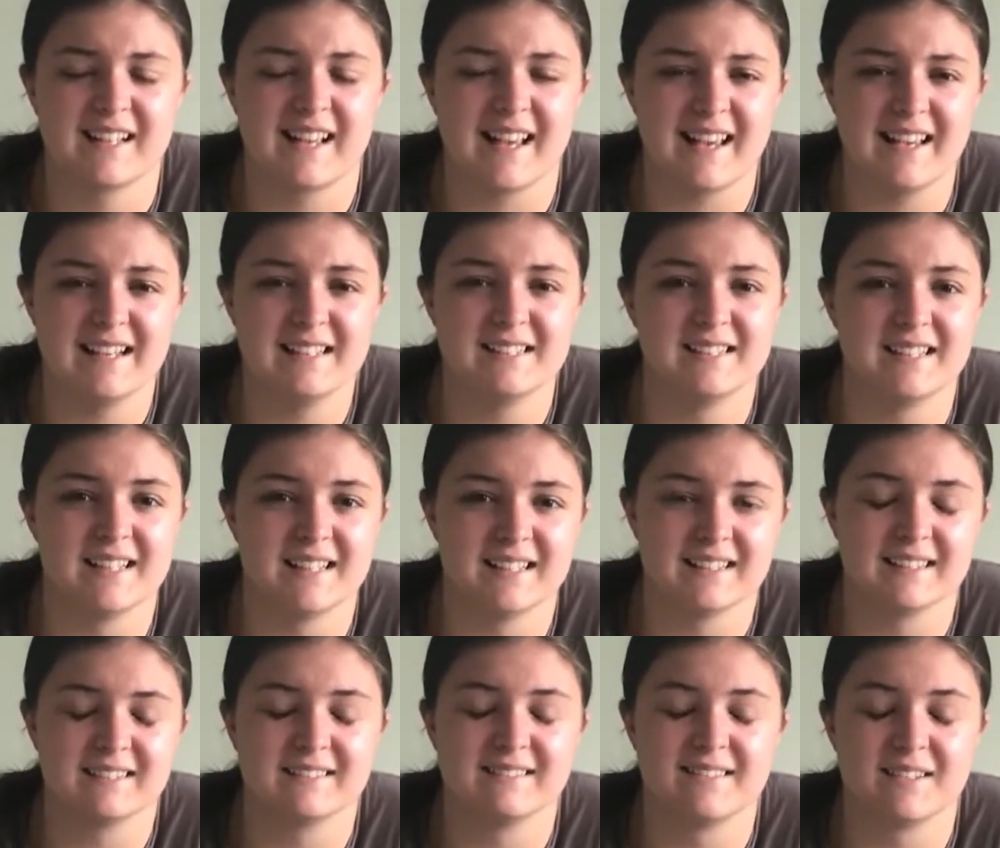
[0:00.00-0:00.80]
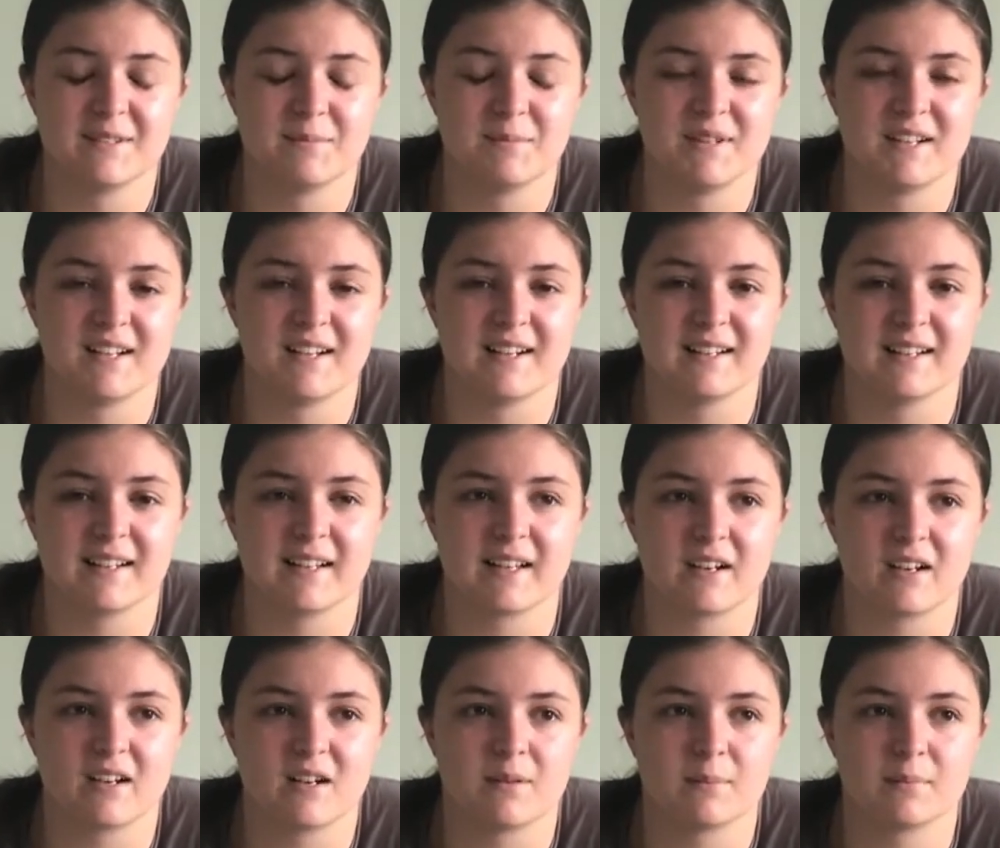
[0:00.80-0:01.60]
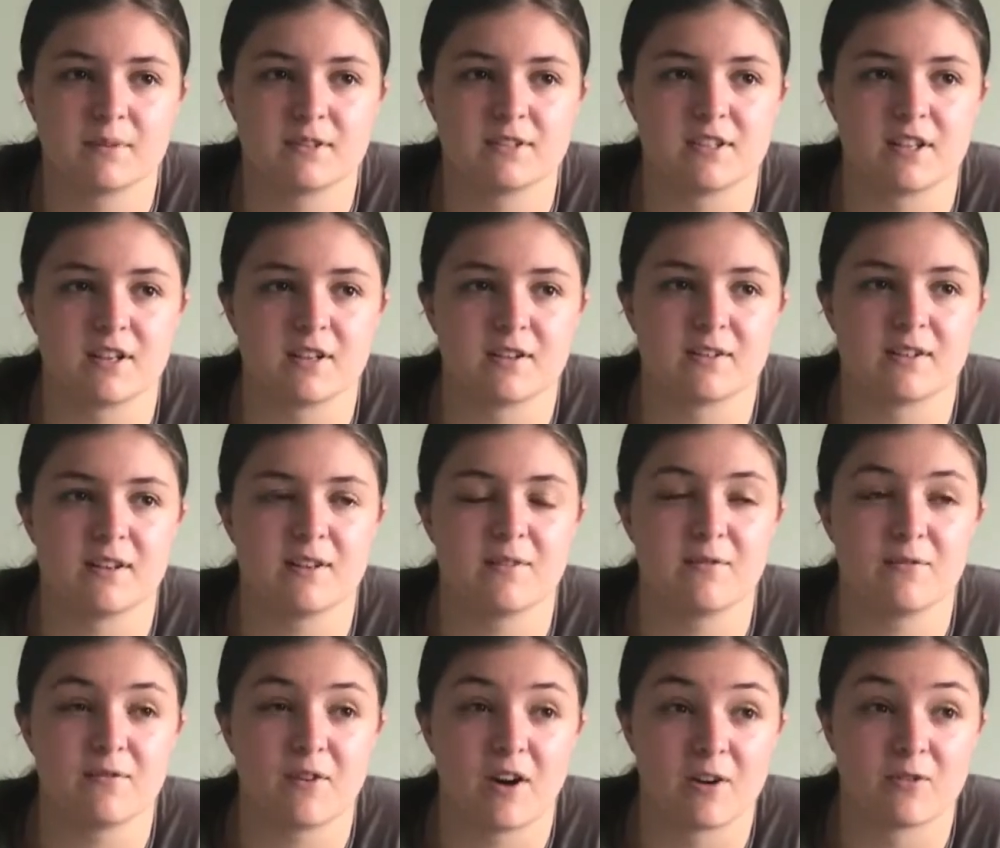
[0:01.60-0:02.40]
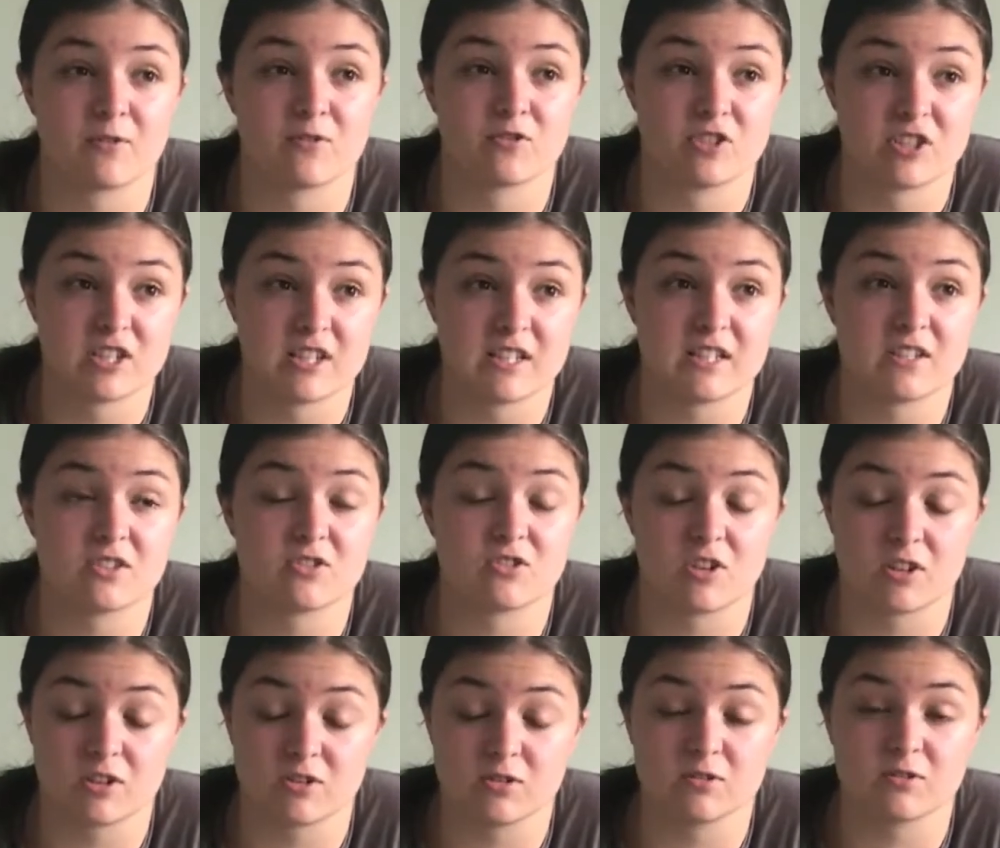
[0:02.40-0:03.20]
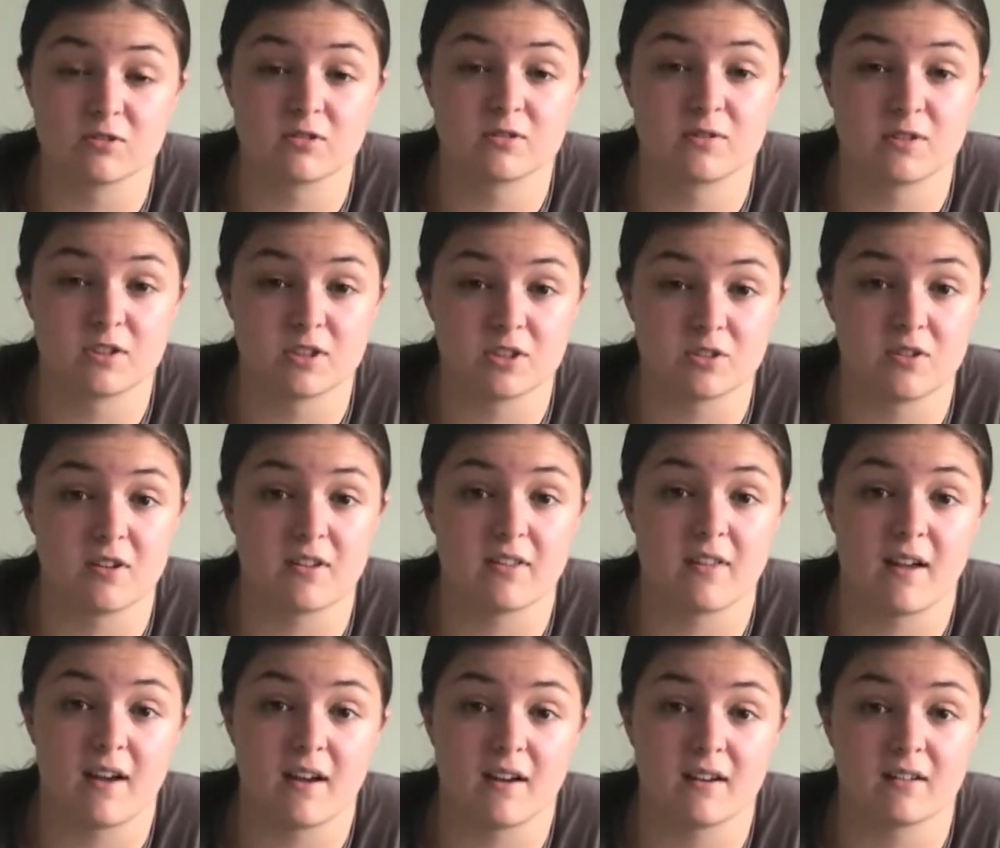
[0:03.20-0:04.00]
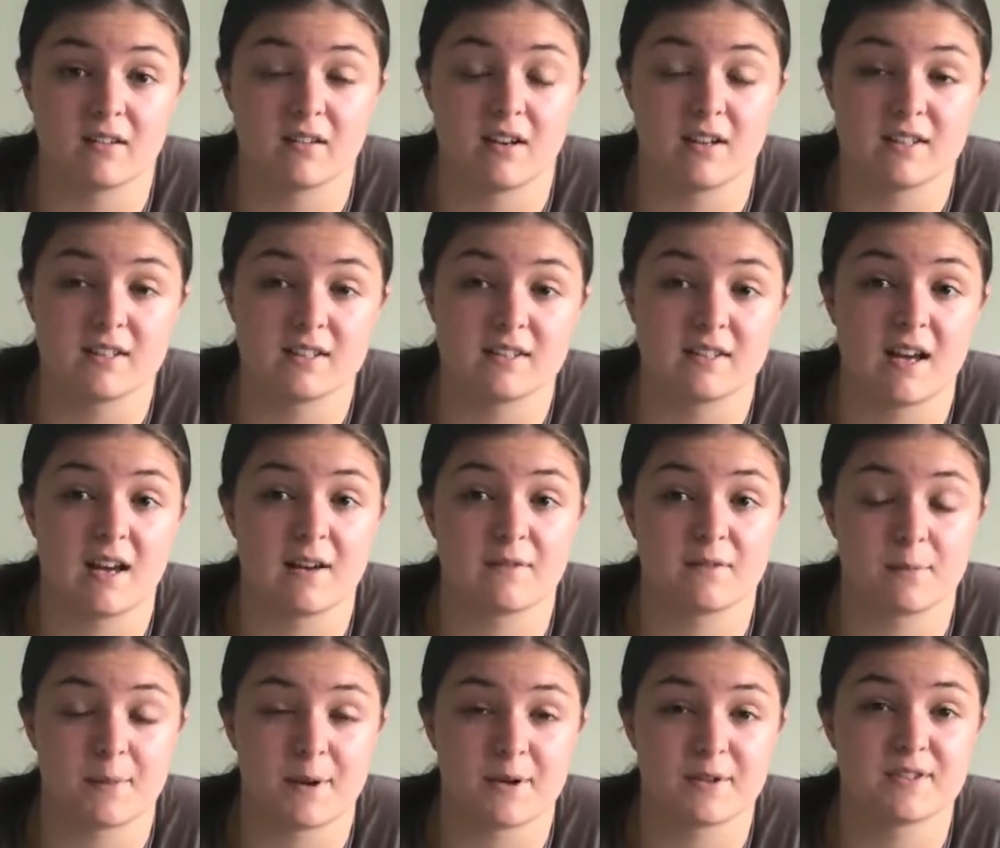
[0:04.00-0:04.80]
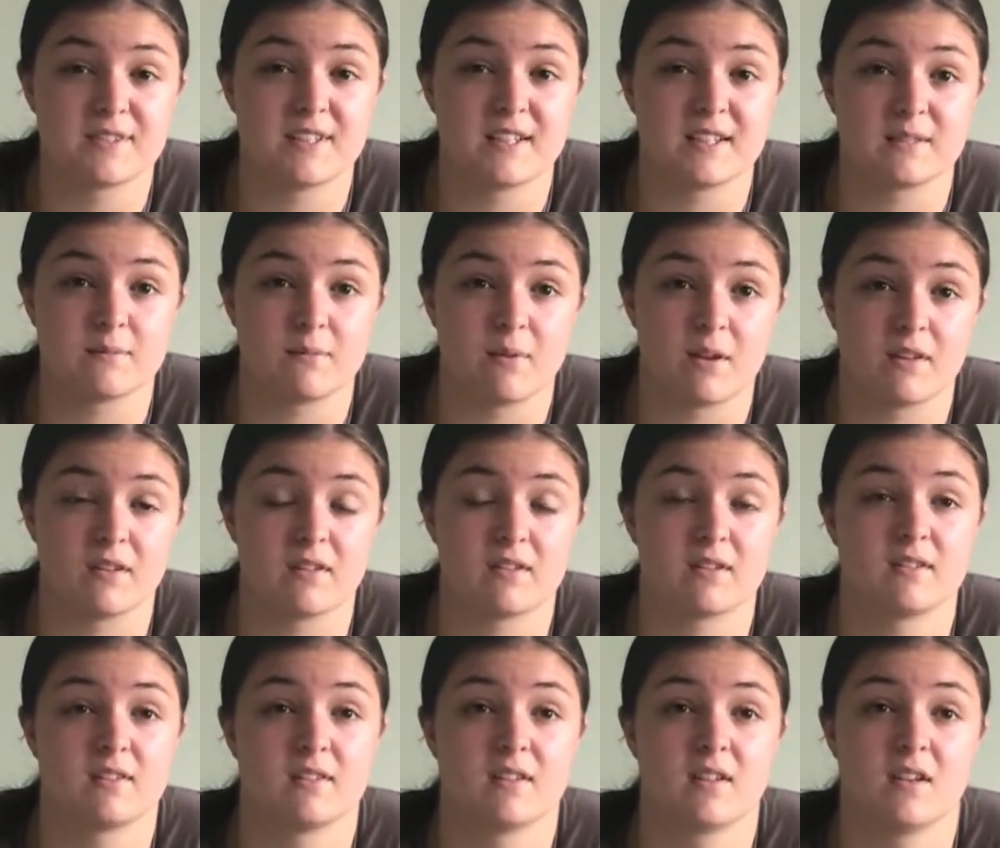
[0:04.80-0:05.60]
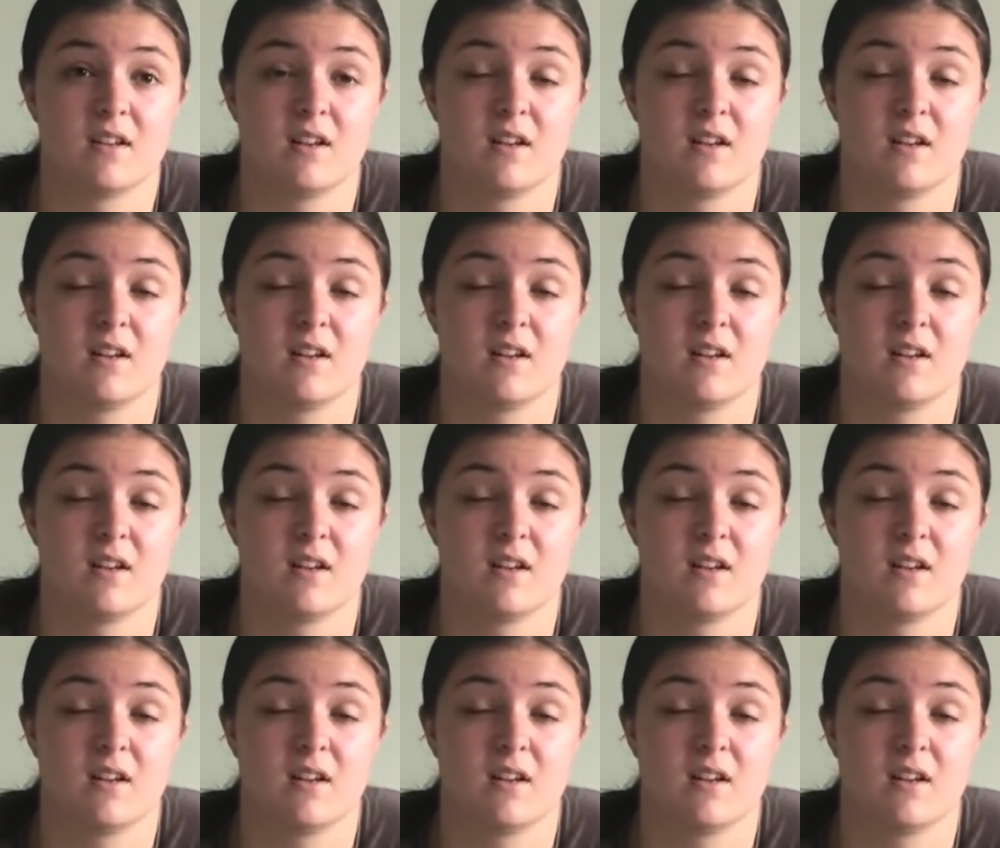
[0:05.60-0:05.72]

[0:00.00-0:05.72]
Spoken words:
eating the minute I get up, so I really struggled for doing that. I did that for about 6 months,